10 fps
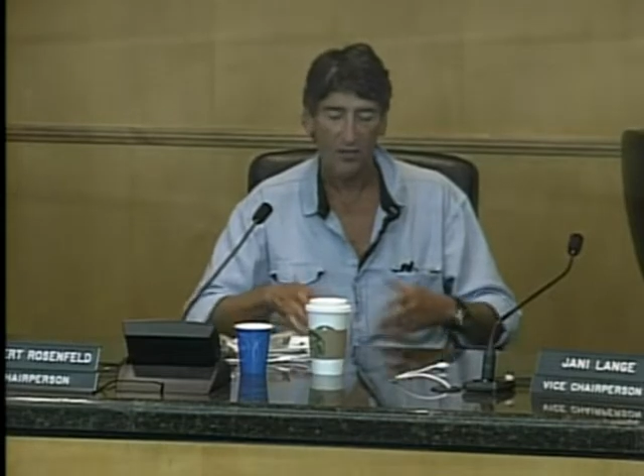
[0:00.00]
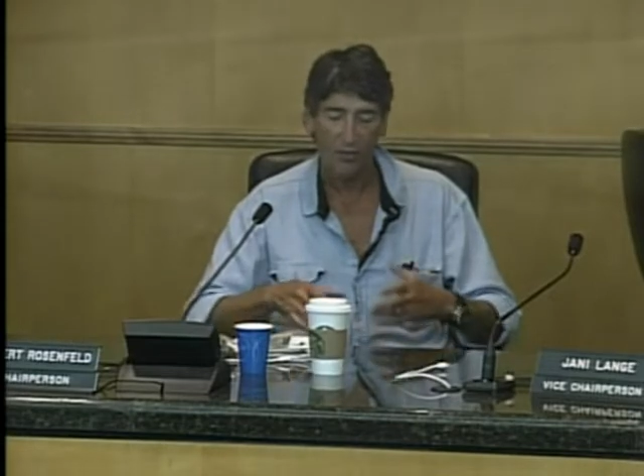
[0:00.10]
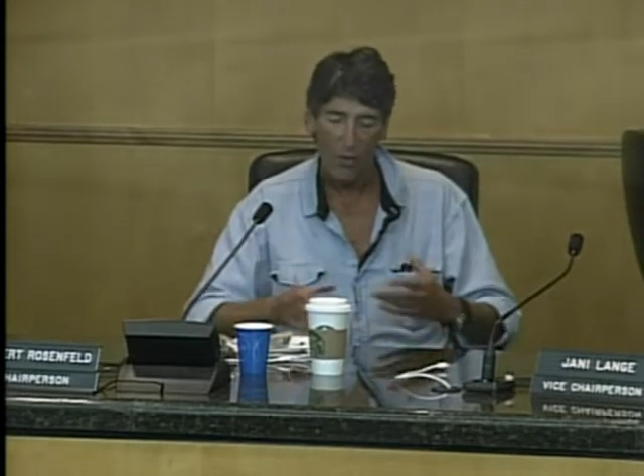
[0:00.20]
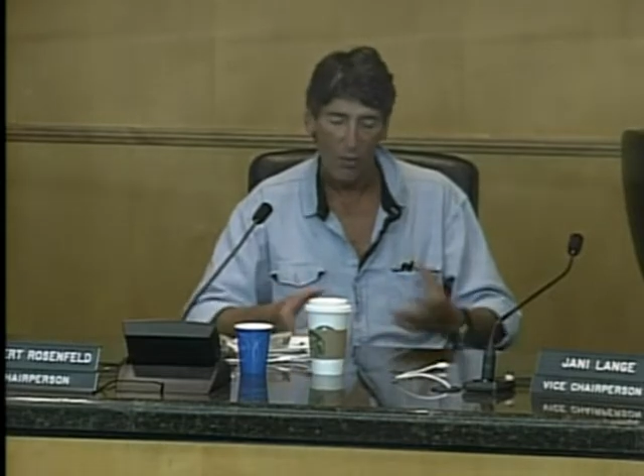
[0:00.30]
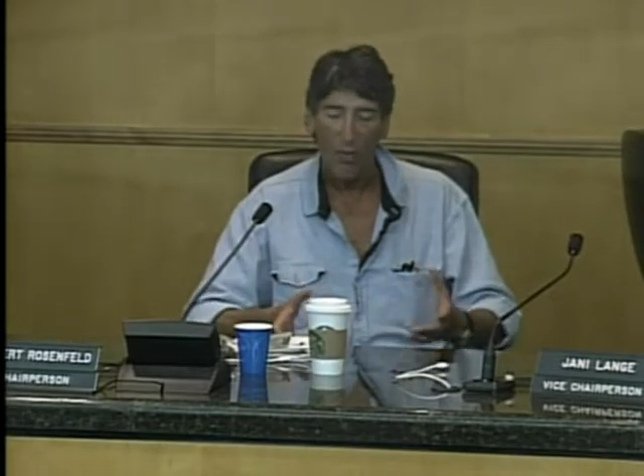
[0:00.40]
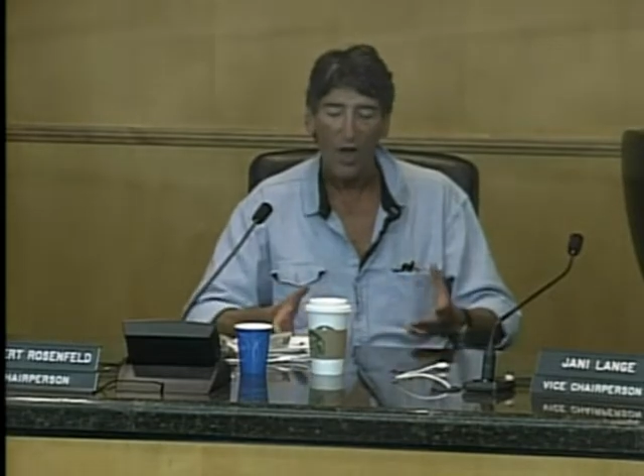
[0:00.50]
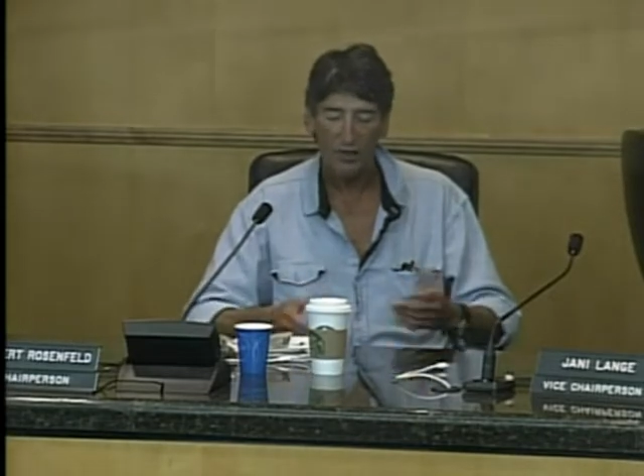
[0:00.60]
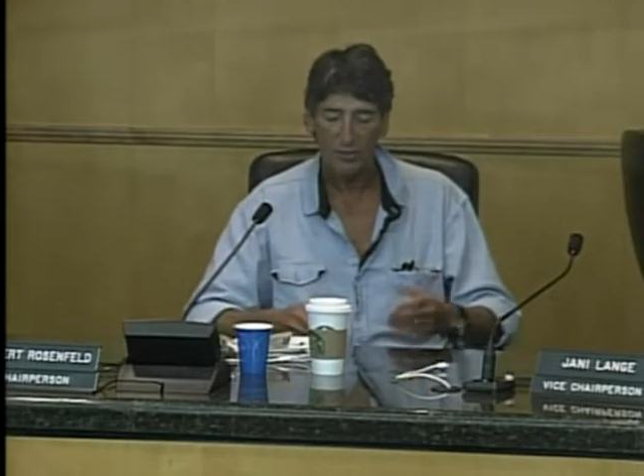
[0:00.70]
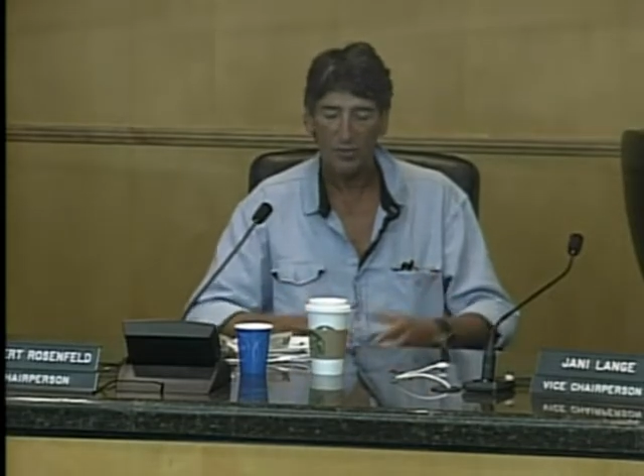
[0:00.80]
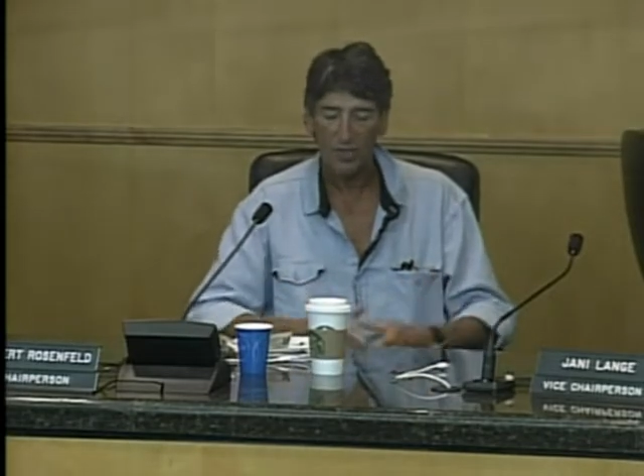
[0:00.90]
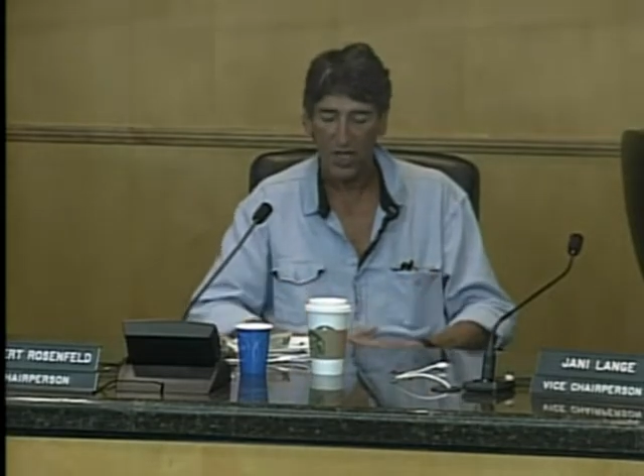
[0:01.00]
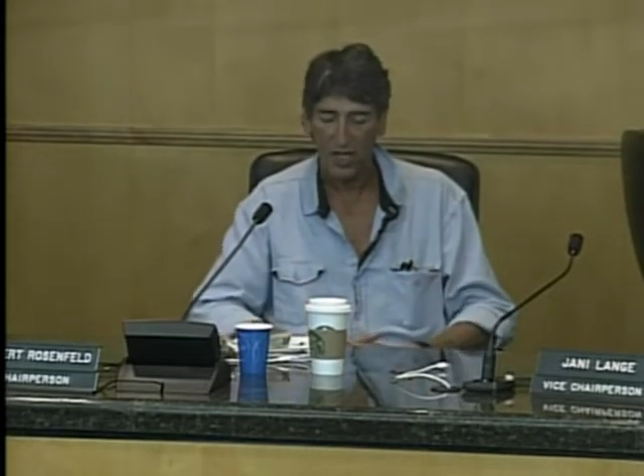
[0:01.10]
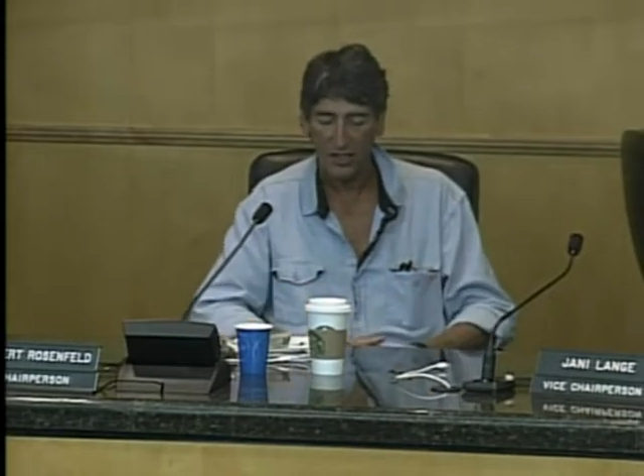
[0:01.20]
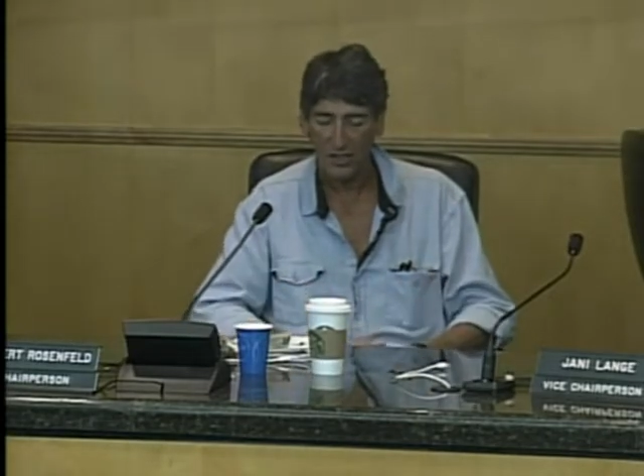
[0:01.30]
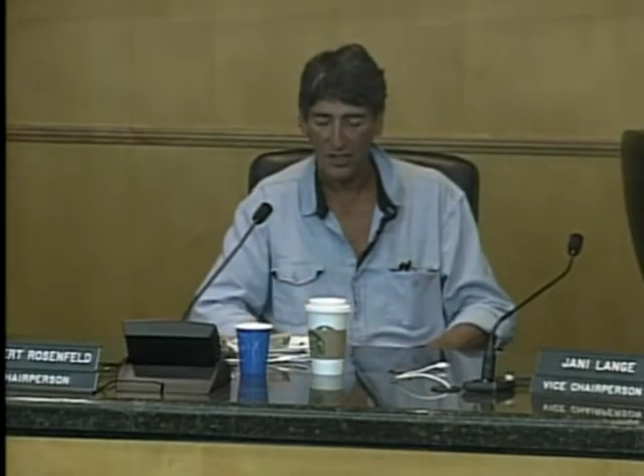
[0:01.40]
that requires
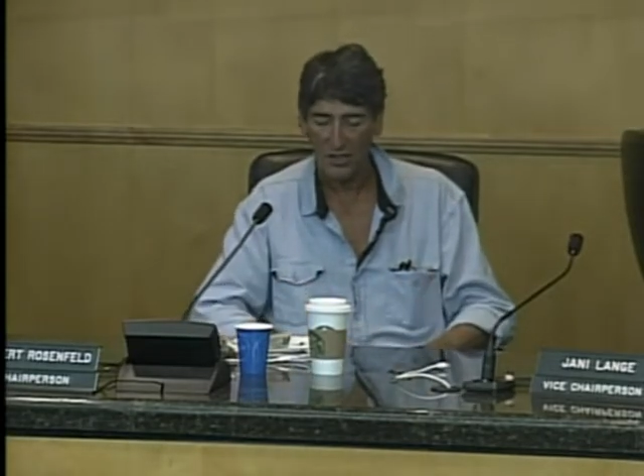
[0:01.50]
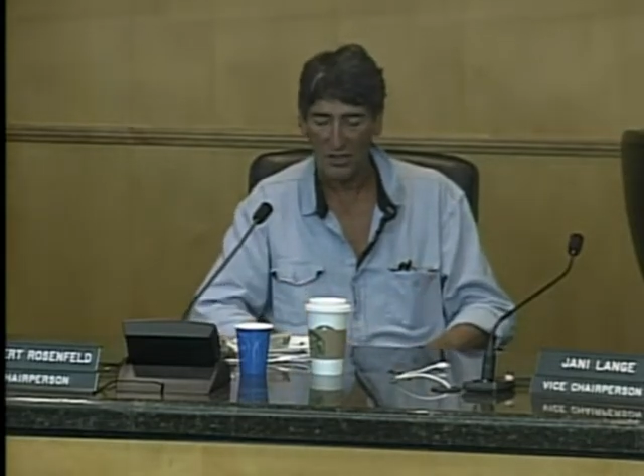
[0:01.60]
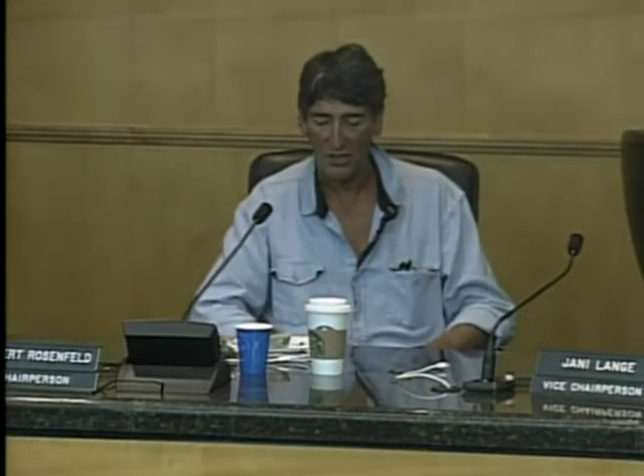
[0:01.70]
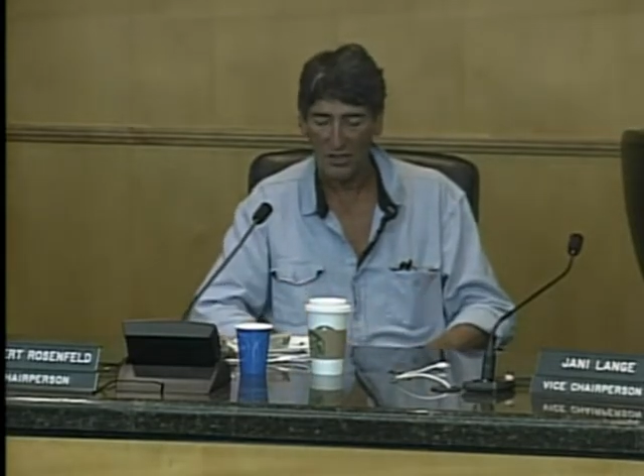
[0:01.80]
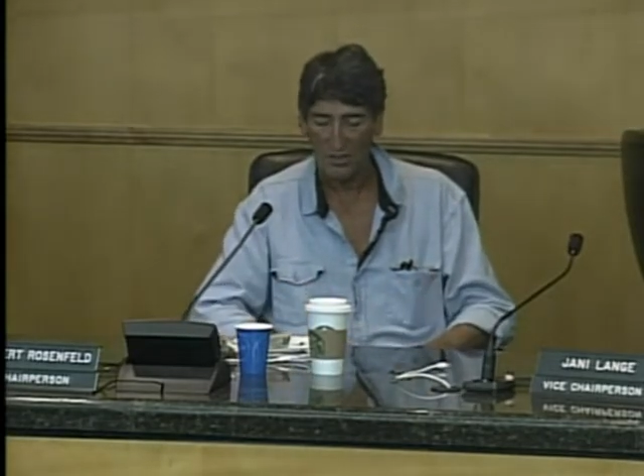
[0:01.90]
us